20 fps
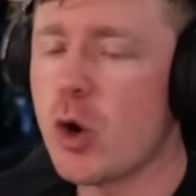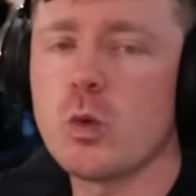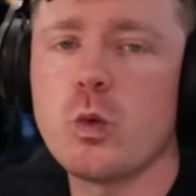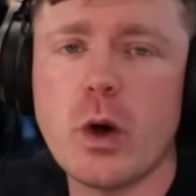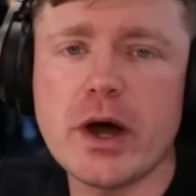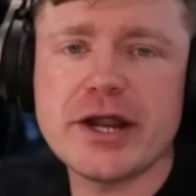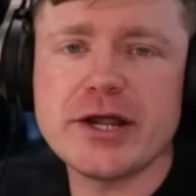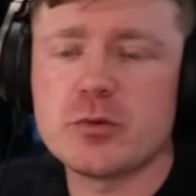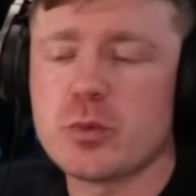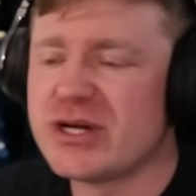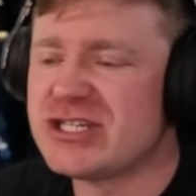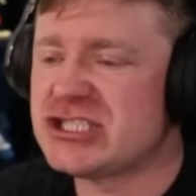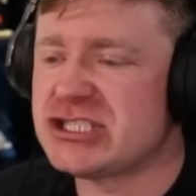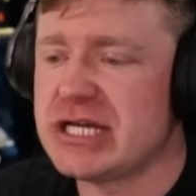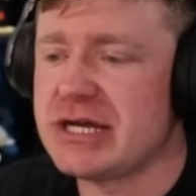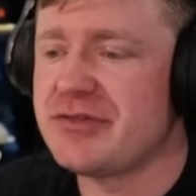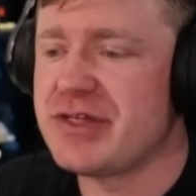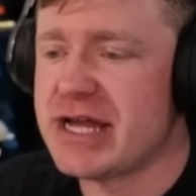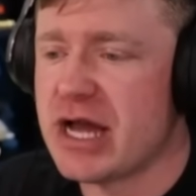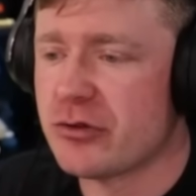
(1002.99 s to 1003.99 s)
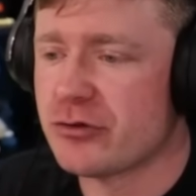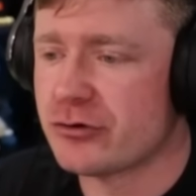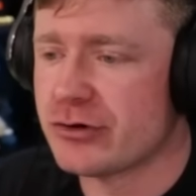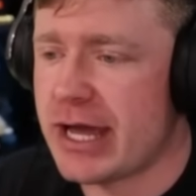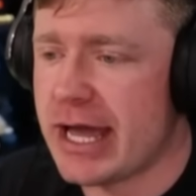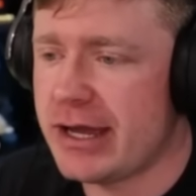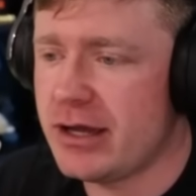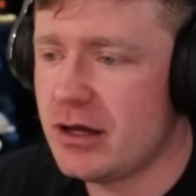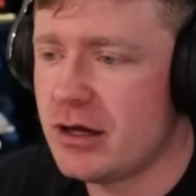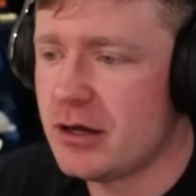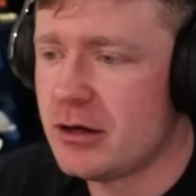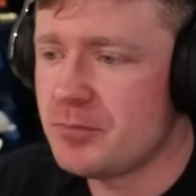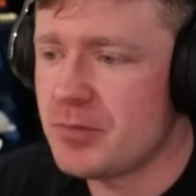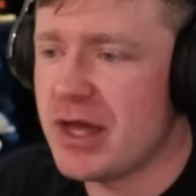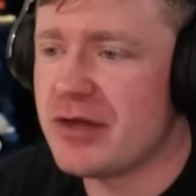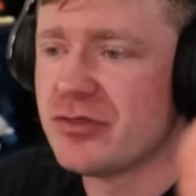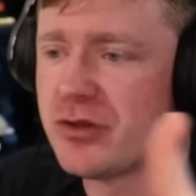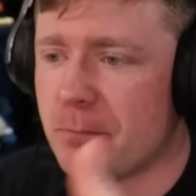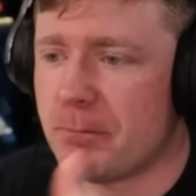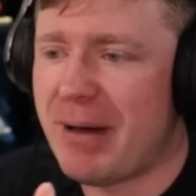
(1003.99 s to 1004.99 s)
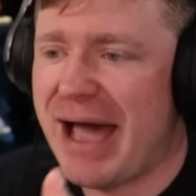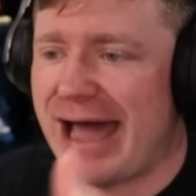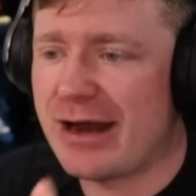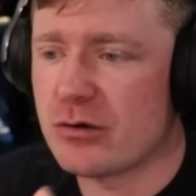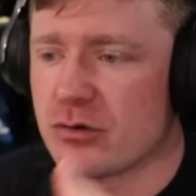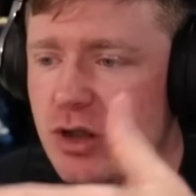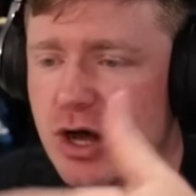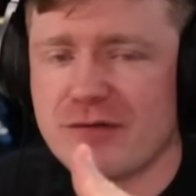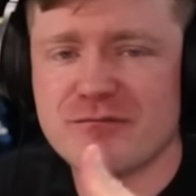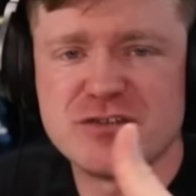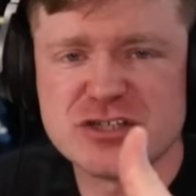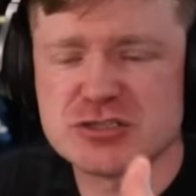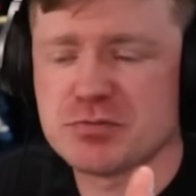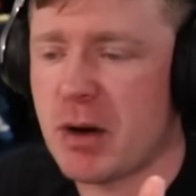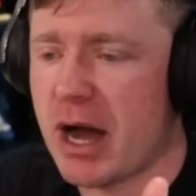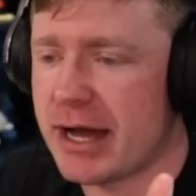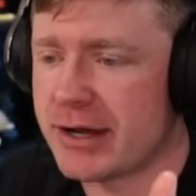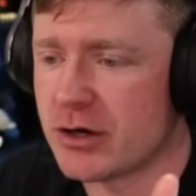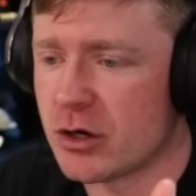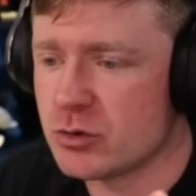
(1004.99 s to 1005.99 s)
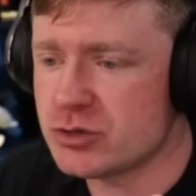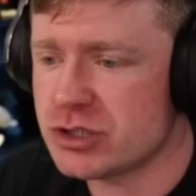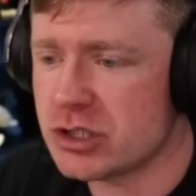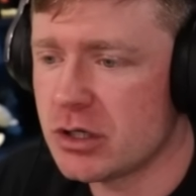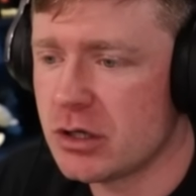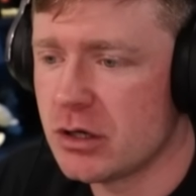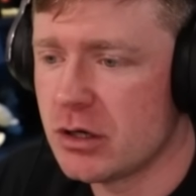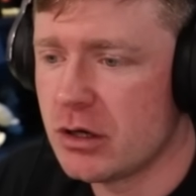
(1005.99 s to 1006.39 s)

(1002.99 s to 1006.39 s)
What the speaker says: What did we see the other day in the Battle of the Spinos?